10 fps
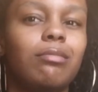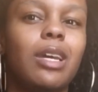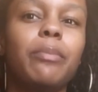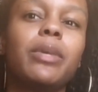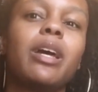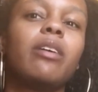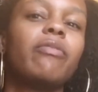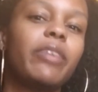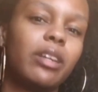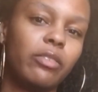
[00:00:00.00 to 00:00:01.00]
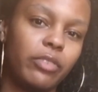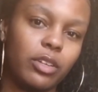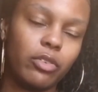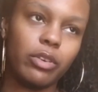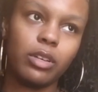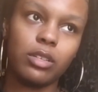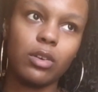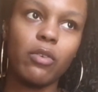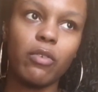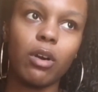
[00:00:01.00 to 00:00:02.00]
I'm not a fan of fenugreek
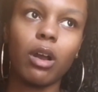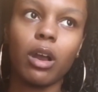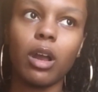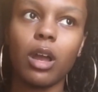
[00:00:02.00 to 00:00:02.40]
so far.